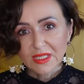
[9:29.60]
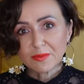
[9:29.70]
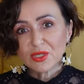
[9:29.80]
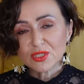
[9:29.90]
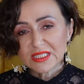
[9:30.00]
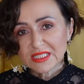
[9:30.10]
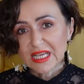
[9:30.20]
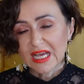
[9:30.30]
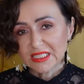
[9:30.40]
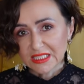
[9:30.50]
because this
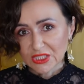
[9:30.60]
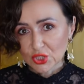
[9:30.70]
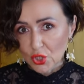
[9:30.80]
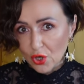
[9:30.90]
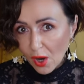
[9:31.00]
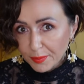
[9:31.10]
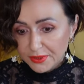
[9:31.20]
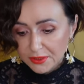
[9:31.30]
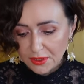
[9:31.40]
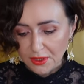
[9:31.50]
cardigan is
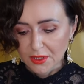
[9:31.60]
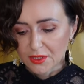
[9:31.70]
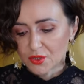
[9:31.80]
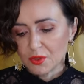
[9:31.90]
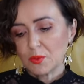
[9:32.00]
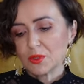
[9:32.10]
cropped. So I